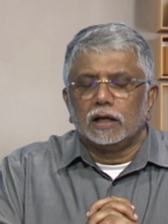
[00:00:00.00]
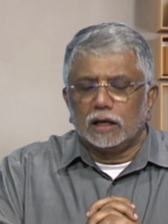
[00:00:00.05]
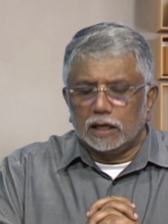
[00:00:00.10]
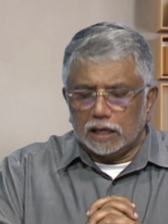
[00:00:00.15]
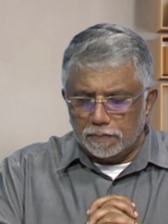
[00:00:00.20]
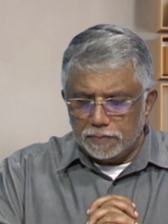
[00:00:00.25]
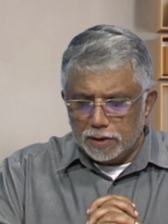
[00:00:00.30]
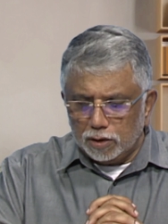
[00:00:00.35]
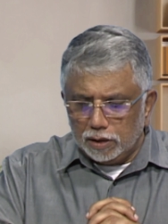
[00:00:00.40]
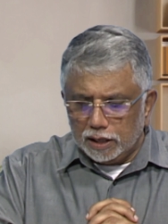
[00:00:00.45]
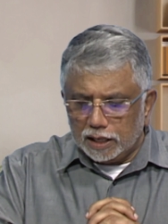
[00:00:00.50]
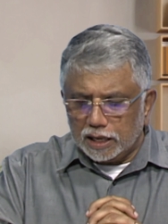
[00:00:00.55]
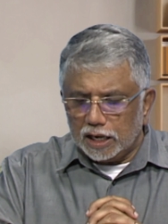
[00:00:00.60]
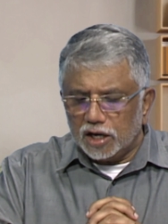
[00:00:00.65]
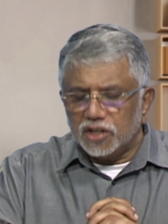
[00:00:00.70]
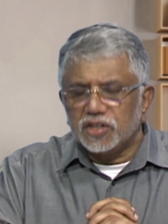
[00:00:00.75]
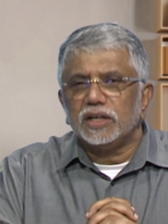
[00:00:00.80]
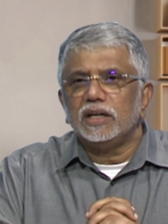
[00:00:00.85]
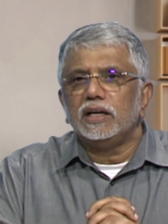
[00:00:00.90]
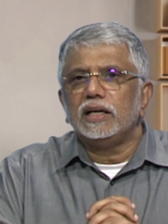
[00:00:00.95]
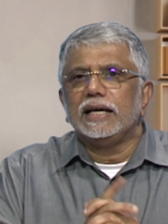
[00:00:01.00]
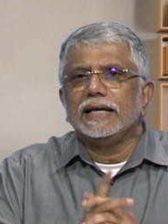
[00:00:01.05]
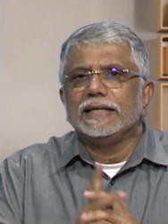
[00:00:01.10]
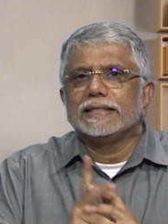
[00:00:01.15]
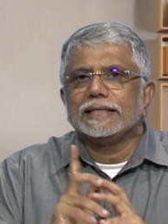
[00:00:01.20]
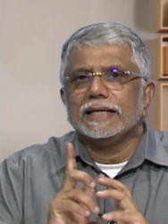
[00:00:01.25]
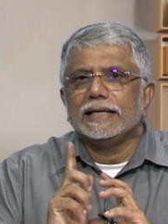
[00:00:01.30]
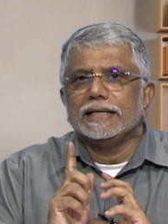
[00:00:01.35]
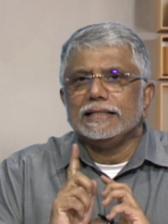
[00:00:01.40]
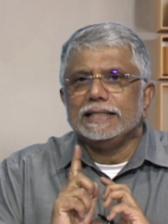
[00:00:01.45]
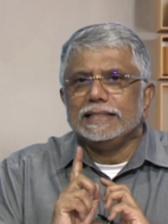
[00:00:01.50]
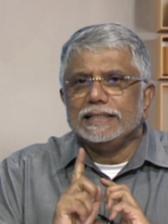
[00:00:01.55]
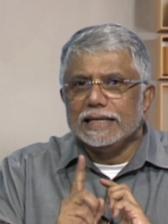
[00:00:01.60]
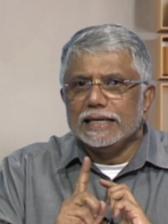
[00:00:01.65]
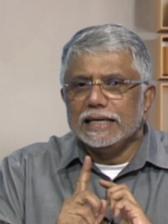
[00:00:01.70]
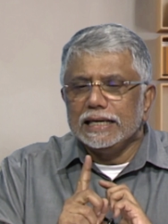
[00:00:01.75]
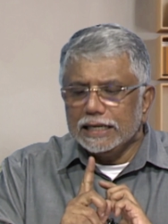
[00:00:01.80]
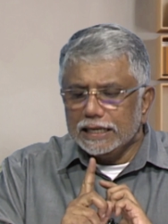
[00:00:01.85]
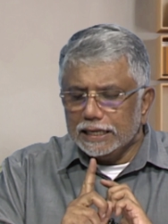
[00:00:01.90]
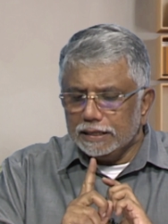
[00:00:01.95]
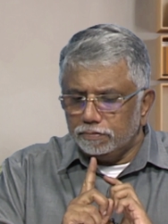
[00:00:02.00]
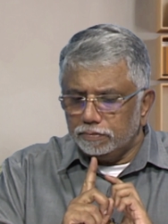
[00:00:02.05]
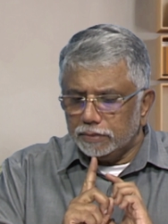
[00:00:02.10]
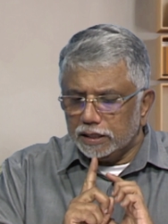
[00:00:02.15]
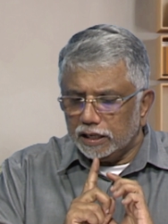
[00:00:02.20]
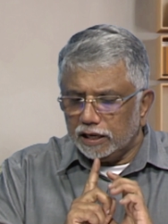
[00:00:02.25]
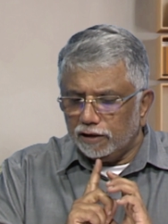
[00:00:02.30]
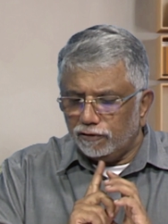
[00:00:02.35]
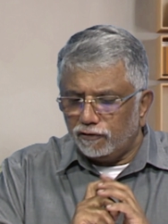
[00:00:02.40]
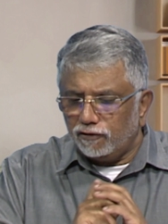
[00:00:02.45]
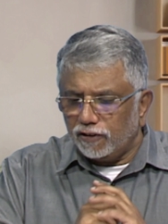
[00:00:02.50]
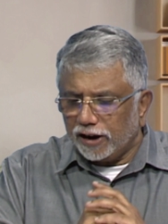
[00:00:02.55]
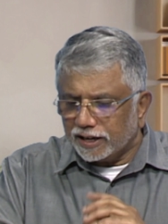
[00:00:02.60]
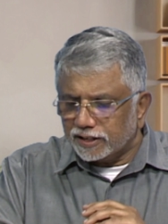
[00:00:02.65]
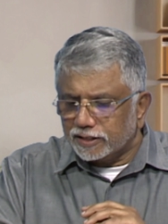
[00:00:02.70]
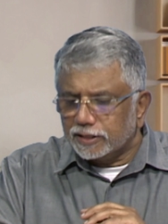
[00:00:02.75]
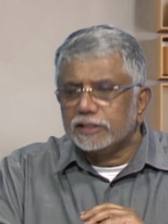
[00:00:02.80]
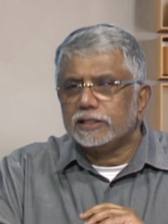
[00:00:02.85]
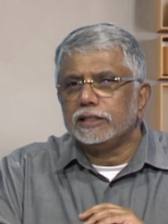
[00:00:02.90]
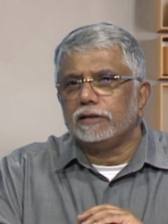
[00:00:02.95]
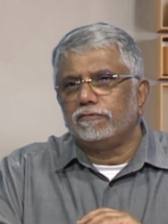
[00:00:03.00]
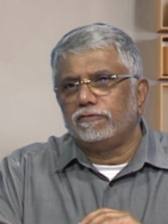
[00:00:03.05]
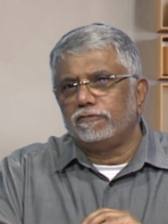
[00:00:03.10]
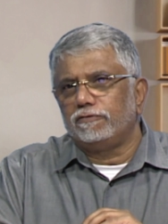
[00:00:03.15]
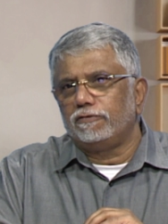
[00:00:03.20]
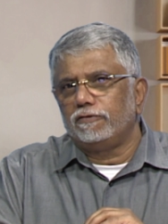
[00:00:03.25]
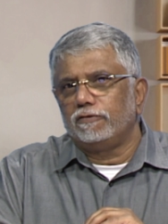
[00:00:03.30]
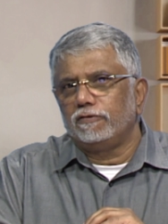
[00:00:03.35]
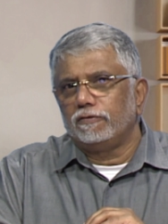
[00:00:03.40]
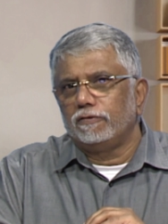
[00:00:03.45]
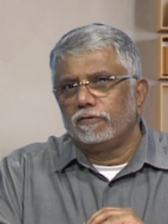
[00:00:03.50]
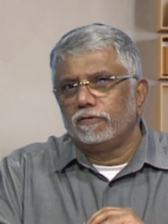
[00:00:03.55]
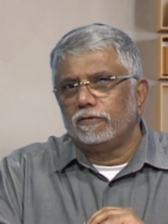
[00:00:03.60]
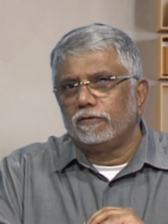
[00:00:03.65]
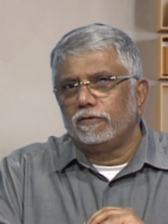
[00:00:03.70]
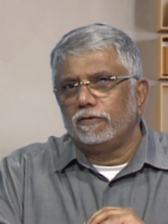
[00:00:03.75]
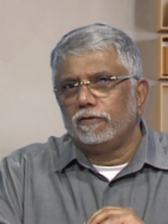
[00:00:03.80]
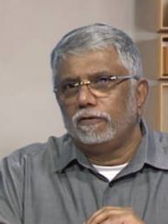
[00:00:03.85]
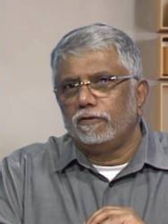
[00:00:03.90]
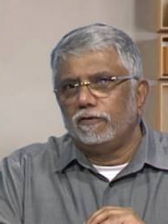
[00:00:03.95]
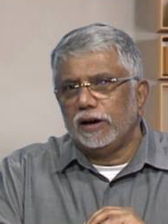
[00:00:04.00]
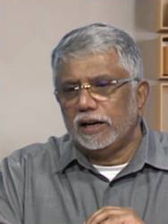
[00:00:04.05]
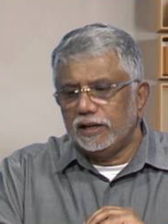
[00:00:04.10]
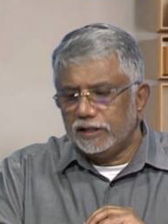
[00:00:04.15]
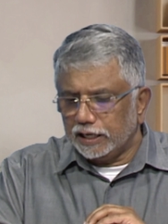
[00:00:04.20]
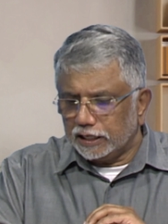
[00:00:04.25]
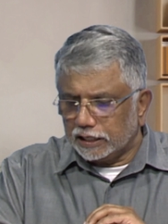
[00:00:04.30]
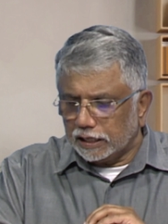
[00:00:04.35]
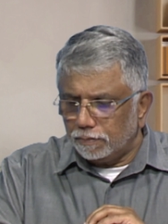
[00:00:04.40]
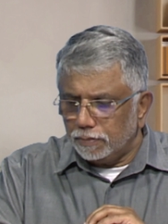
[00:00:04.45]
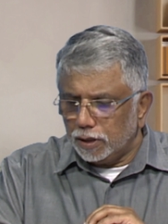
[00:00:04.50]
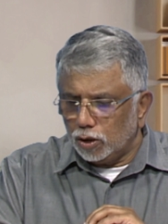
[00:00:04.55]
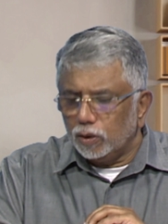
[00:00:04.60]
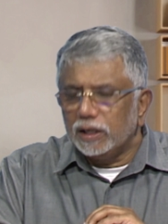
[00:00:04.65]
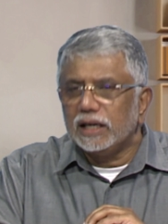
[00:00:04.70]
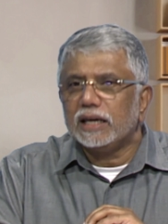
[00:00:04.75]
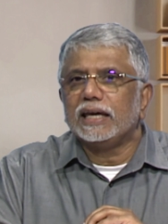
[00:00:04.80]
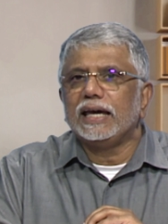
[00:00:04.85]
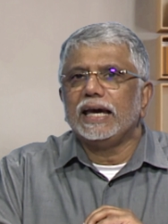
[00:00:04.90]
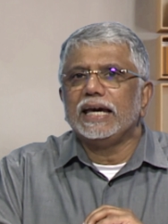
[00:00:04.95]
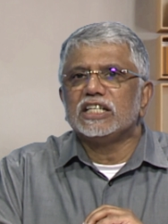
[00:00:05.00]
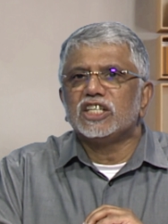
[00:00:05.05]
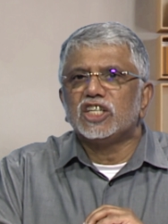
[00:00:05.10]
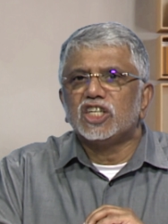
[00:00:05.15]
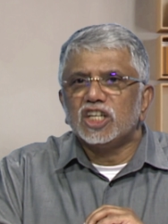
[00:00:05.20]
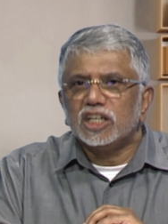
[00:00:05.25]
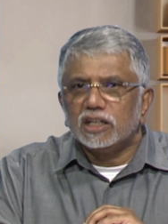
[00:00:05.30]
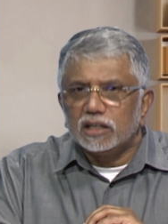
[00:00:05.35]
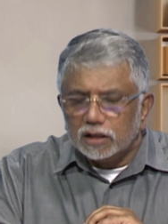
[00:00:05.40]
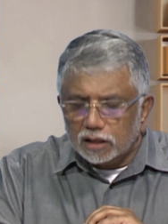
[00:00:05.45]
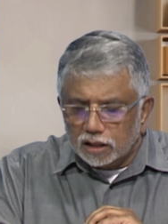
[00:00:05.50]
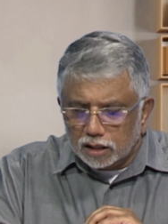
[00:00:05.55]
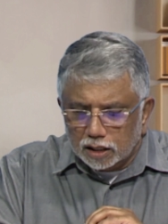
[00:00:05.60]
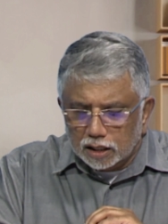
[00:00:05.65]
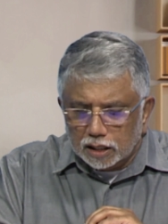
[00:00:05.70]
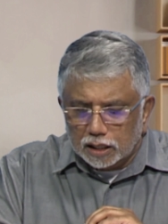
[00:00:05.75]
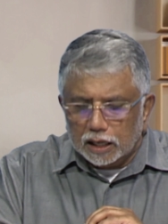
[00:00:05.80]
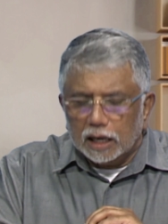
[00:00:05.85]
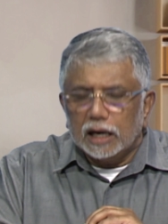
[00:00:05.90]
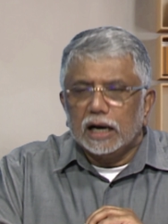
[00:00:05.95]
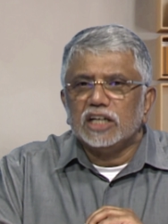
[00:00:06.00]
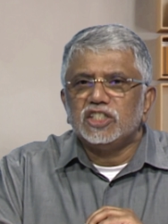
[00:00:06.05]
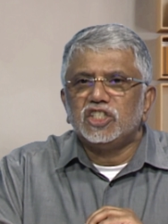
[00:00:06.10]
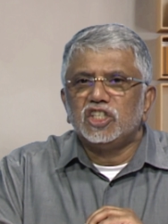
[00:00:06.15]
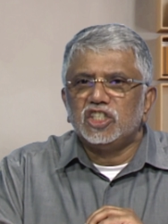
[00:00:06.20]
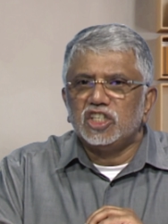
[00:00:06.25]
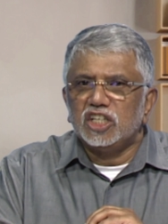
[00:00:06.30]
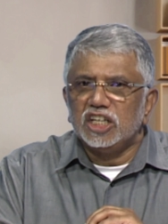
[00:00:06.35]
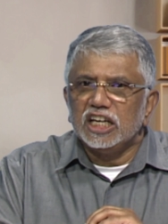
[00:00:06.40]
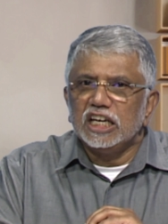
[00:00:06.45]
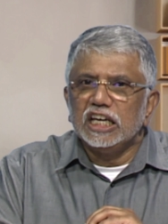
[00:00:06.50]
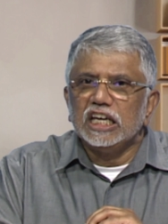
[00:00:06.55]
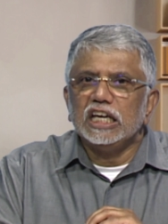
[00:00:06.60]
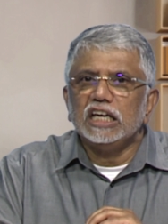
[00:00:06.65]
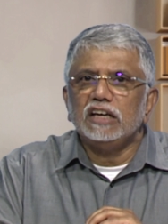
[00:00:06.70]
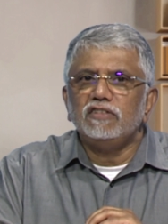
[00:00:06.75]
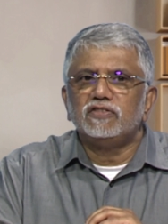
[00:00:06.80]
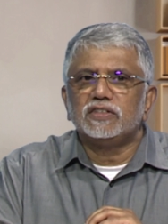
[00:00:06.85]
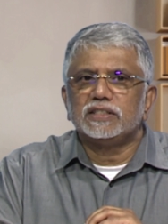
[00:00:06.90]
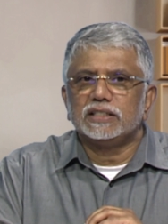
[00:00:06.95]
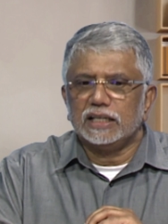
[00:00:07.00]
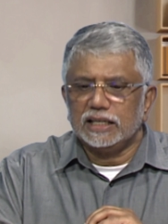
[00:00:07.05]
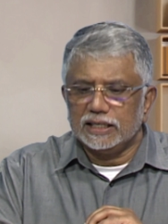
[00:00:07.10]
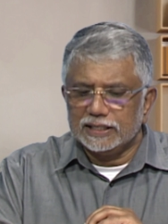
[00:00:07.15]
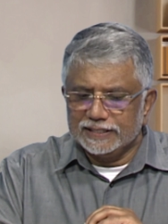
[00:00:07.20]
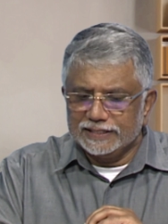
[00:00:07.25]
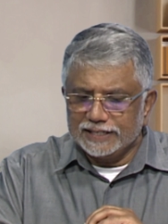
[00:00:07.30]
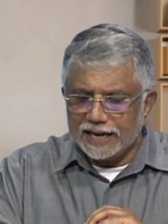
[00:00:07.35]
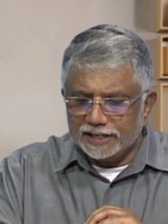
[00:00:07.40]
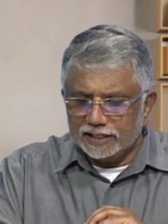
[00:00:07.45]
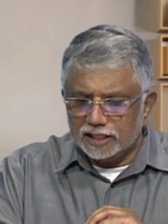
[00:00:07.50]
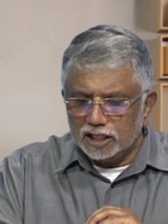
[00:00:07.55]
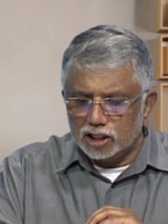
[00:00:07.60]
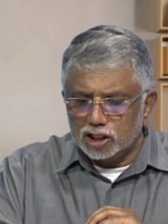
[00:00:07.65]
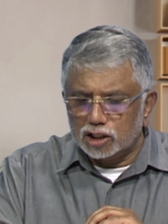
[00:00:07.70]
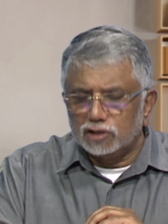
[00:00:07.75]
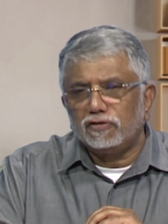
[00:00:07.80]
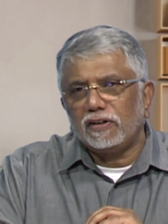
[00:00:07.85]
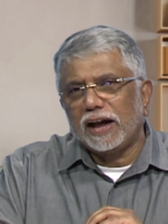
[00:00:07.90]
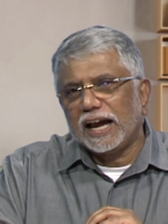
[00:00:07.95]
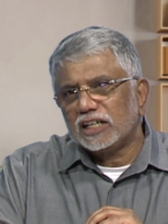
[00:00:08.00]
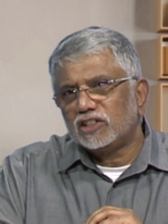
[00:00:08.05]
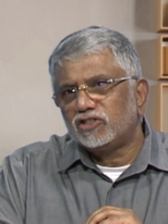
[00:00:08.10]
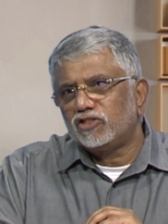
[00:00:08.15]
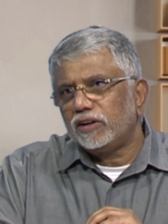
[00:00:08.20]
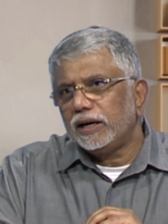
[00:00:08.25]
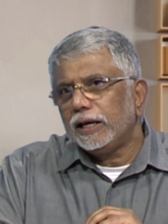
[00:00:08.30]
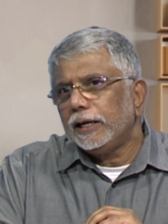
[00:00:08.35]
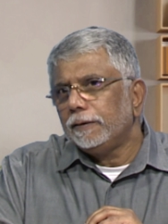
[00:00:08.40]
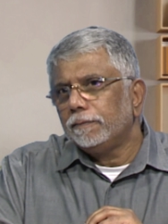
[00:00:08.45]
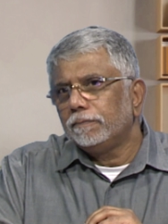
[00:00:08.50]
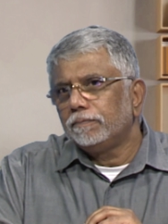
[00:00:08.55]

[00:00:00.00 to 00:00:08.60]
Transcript: Communication is deemed effective when the communicator achieves satisfactory